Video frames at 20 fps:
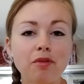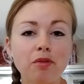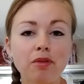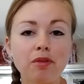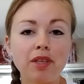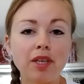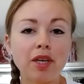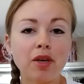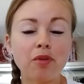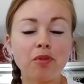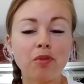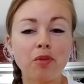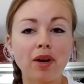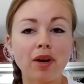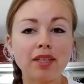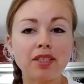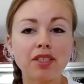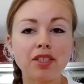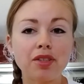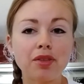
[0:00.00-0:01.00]

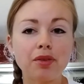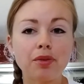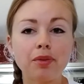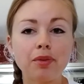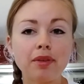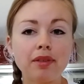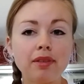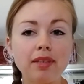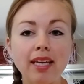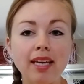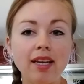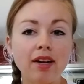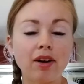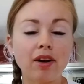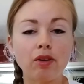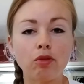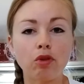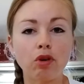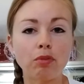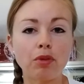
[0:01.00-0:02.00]
want to eat our
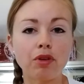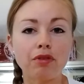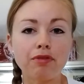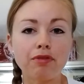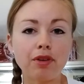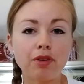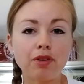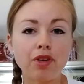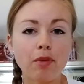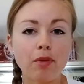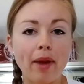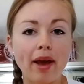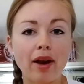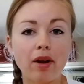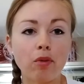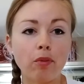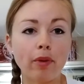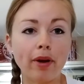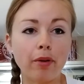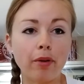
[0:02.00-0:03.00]
normal food no matter
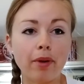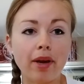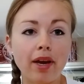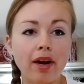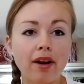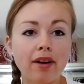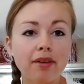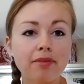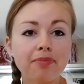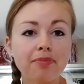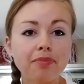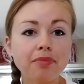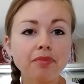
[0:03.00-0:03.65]
where we are.